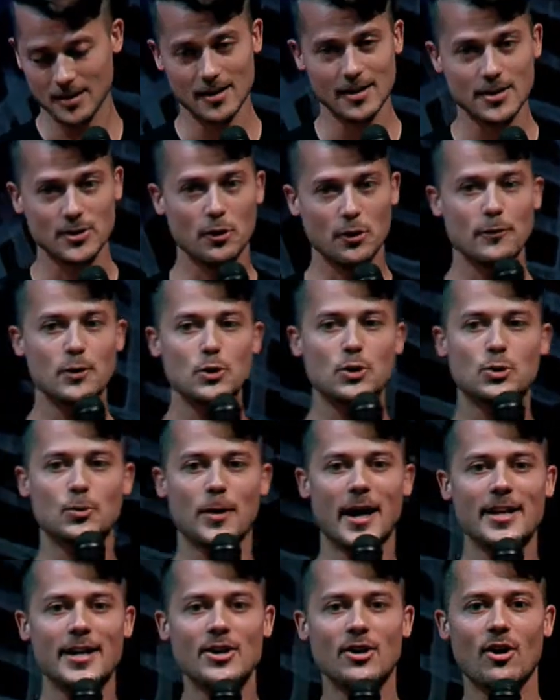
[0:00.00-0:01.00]
so if you
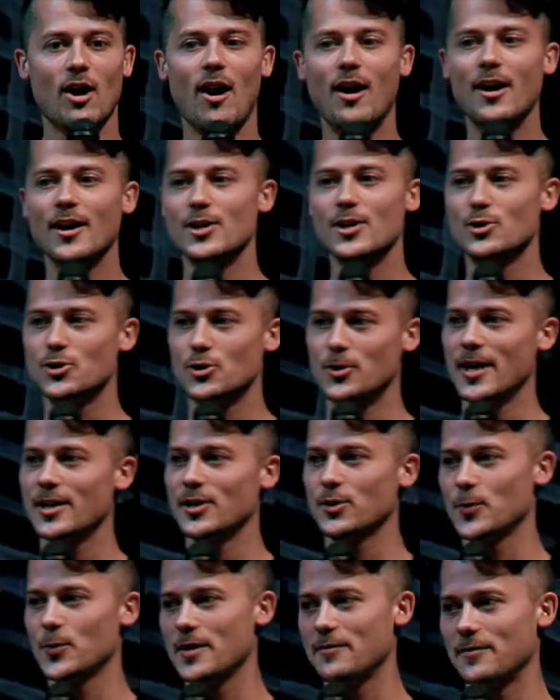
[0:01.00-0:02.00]
train your heart, you train
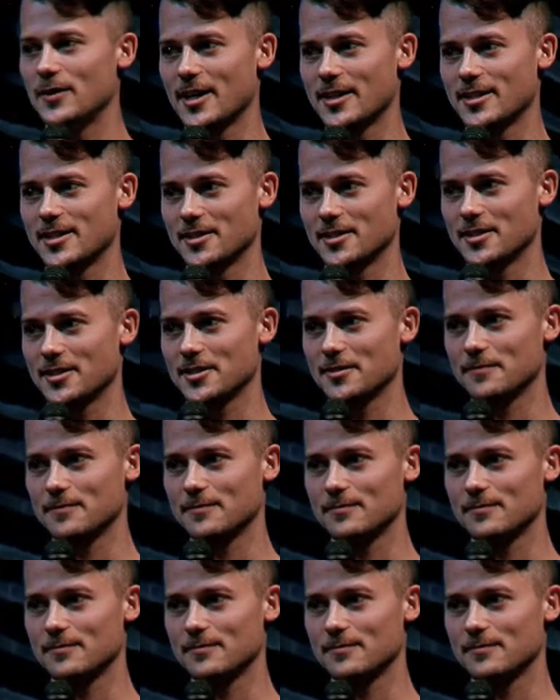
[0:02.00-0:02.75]
your reflexes.